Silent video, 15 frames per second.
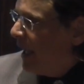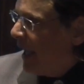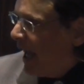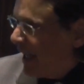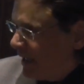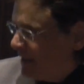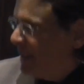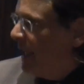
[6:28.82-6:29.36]

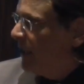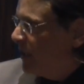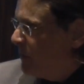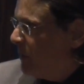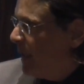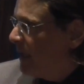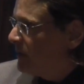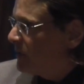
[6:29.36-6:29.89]
on a daily
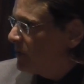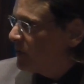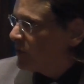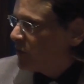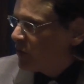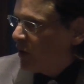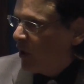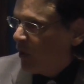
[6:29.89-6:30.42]
basis.
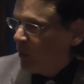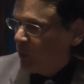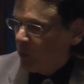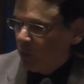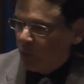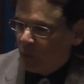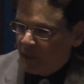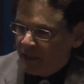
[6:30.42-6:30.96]
So
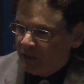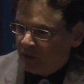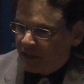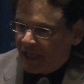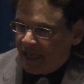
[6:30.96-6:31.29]
we look